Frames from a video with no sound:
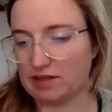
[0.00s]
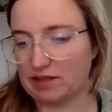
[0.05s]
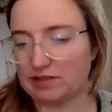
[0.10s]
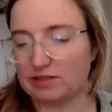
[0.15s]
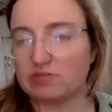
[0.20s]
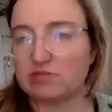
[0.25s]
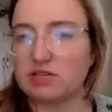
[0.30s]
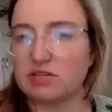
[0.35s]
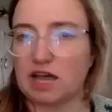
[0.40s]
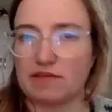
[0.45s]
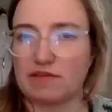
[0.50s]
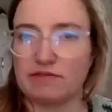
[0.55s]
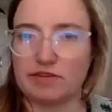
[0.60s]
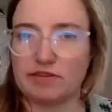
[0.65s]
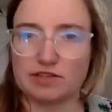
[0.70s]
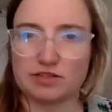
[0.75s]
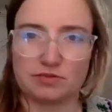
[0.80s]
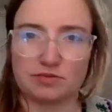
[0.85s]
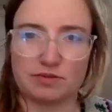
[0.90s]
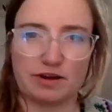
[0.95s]
Like there's
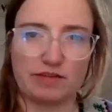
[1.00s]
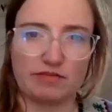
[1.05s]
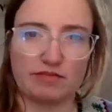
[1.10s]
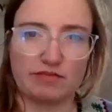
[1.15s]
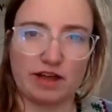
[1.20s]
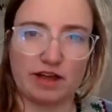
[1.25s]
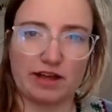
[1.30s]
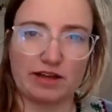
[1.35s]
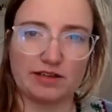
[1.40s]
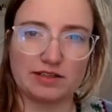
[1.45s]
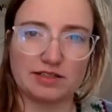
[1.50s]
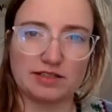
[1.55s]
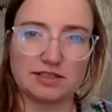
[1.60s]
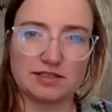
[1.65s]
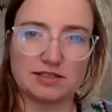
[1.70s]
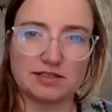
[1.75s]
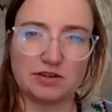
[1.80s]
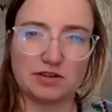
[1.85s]
obvious red flags.